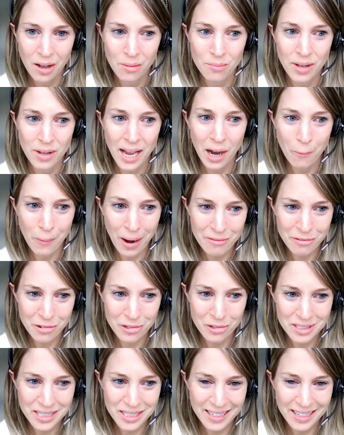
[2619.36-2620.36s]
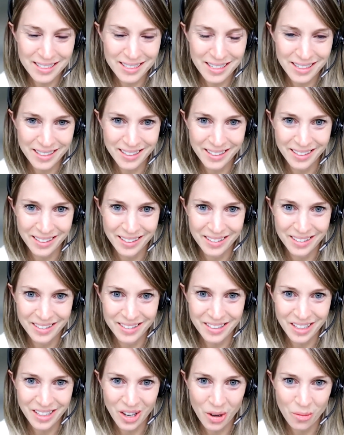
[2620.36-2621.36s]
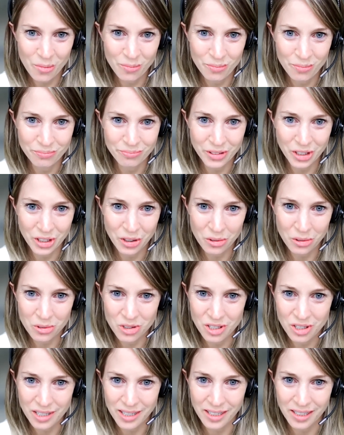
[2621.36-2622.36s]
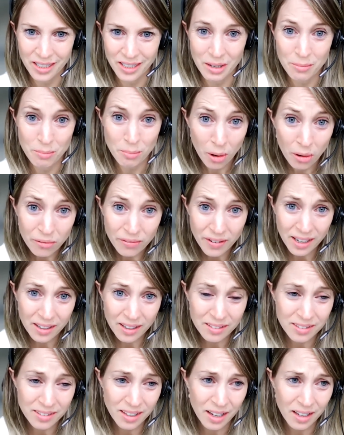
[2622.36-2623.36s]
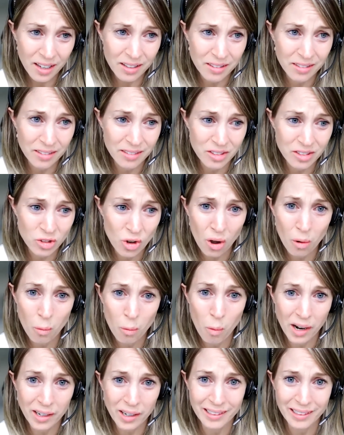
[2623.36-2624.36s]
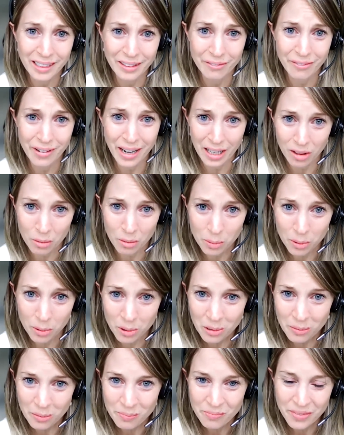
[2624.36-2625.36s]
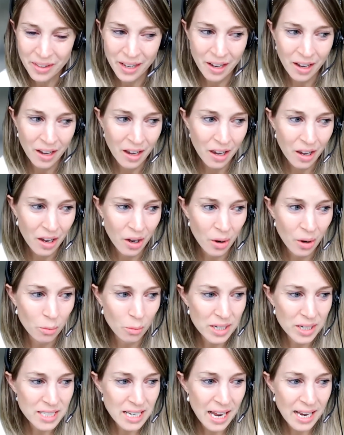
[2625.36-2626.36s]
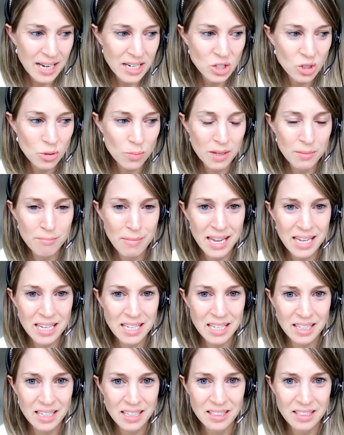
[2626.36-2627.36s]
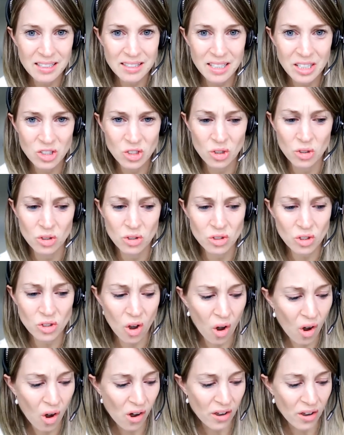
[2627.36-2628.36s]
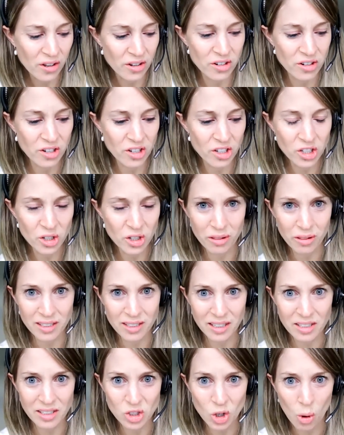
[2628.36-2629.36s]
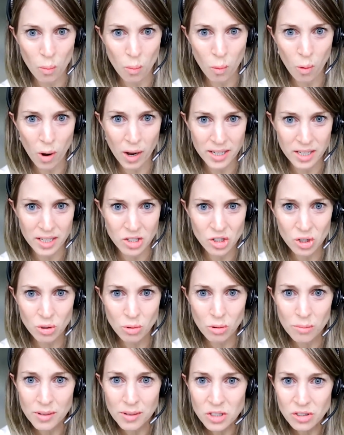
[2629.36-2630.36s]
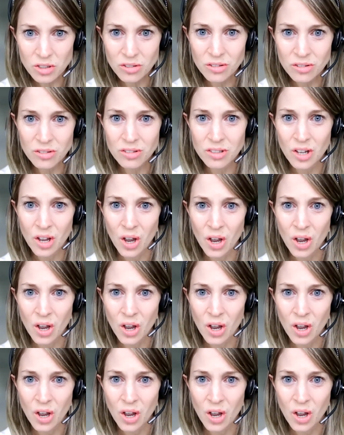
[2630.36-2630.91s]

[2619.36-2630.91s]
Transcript: However, data is hugely imperfect and not widely available. We tend to be making decisions on things like scope 1 and 2 emissions,